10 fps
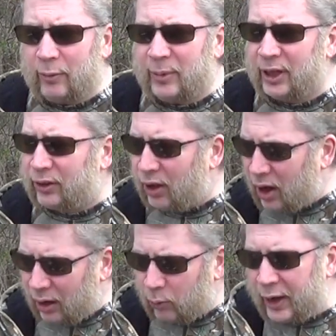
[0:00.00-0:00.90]
would be a
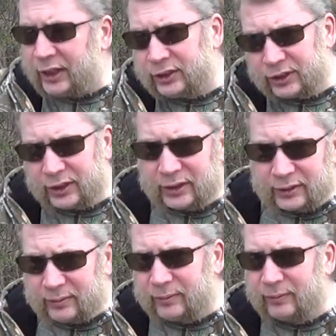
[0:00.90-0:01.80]
lot of weight just to
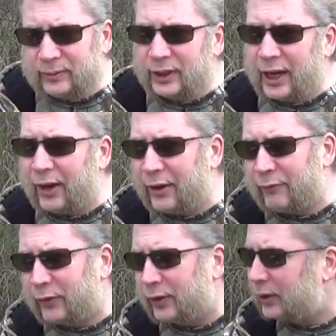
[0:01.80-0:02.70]
carry
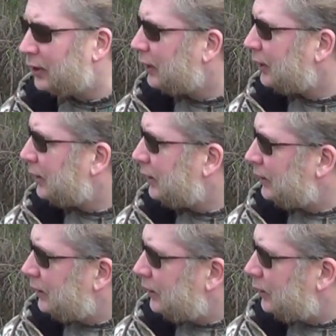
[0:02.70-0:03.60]
for
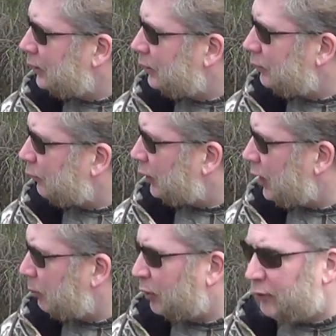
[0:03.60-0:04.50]
a
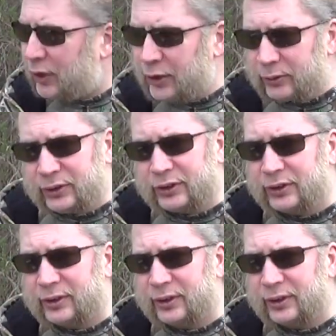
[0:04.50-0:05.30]
couple of videos.